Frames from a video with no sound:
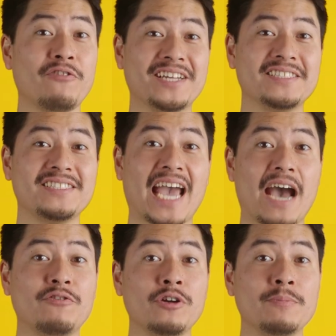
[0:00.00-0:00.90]
friends,
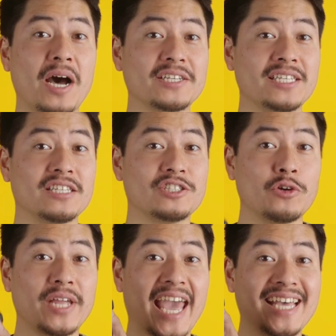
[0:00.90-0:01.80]
after unboxing the
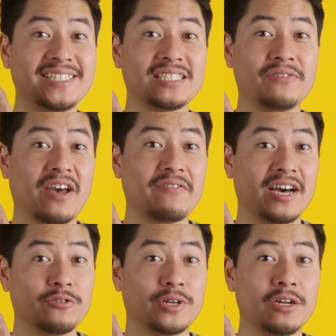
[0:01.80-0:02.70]
Sony
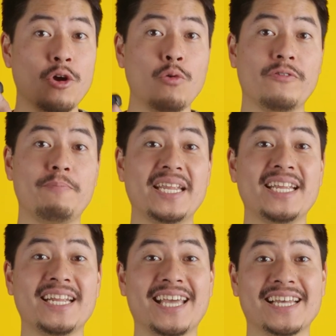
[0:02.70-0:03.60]
a6500, we've
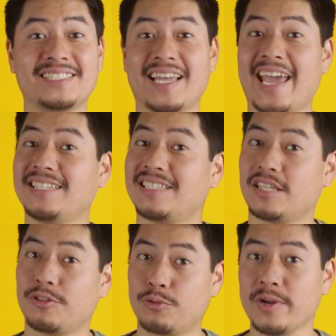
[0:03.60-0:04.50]
pitted it against the
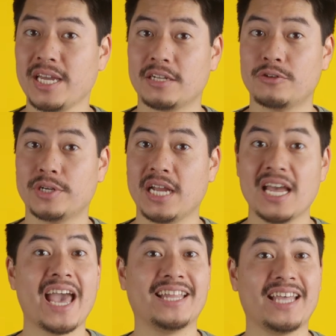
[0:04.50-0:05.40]
a6300
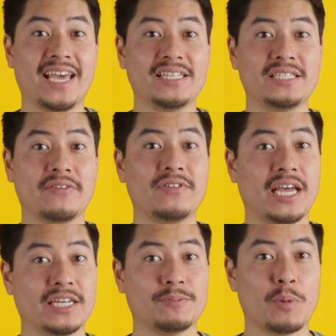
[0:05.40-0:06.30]
and the
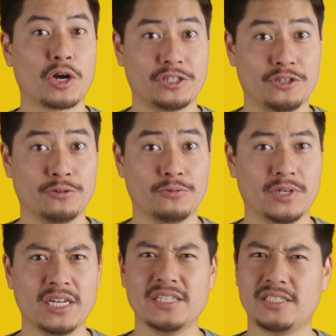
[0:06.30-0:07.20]
a7S Mark II.
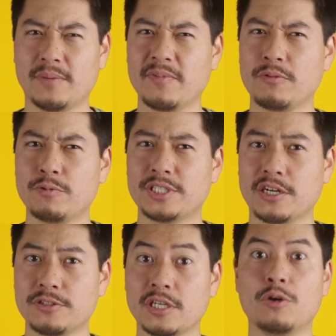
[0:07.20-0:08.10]
Some of the
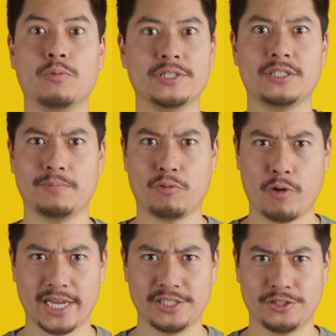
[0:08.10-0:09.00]
results will
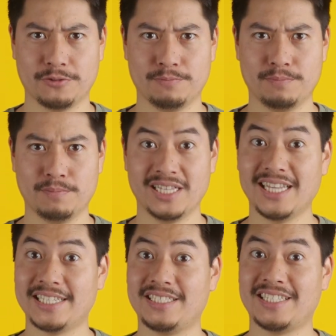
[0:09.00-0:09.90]
surprise you. Let's